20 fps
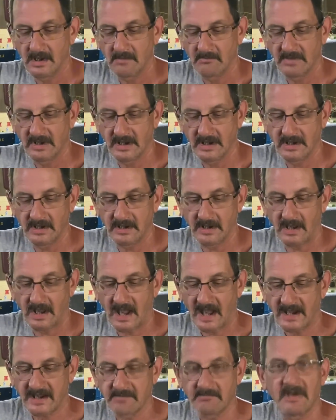But
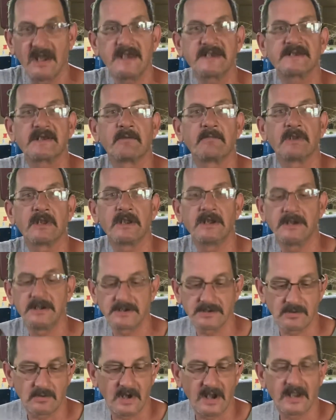I can make some of
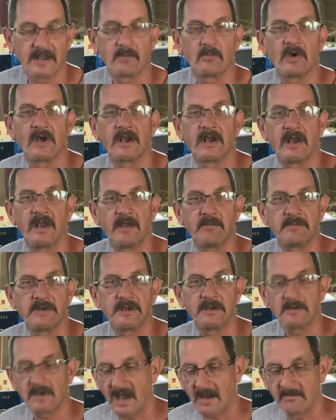these or I can run it
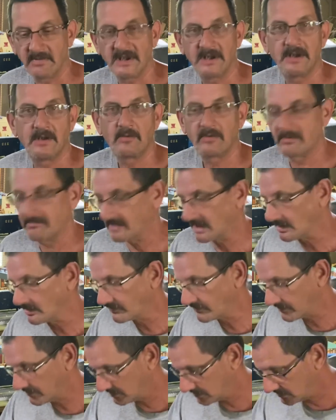empty. I've been doing
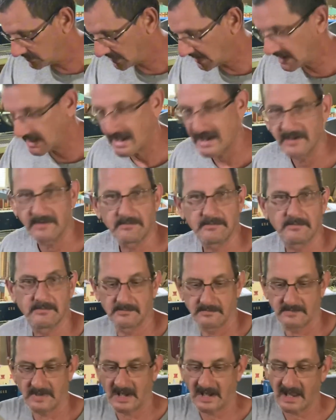both. I like,
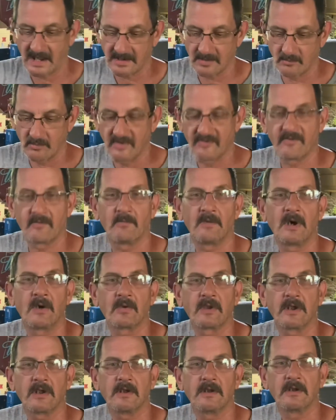I like them with them on
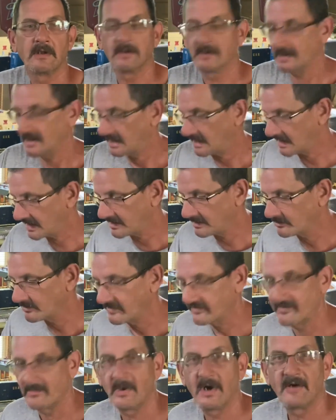it. I like them
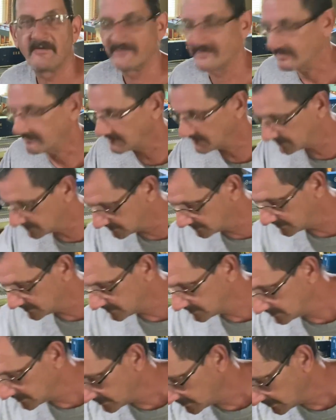with them off of
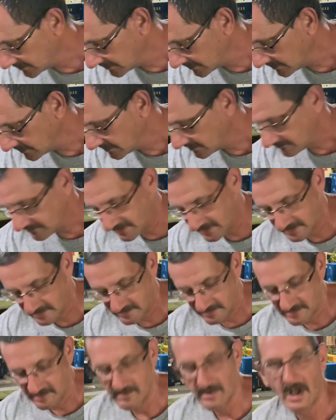it.
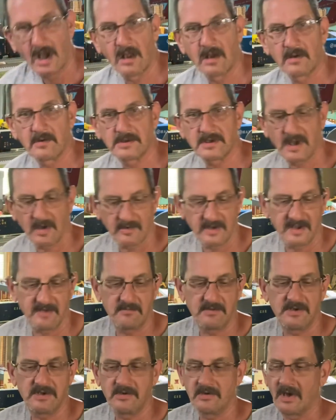But $2, I'll give
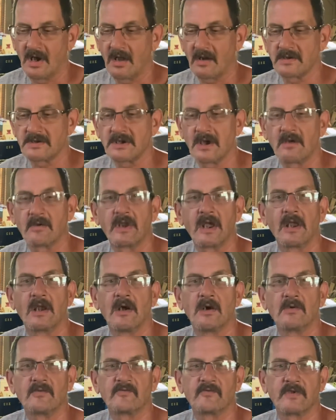you $2 all day
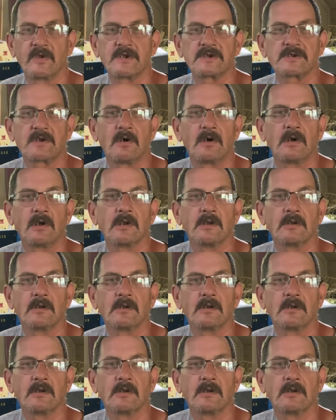long for this car.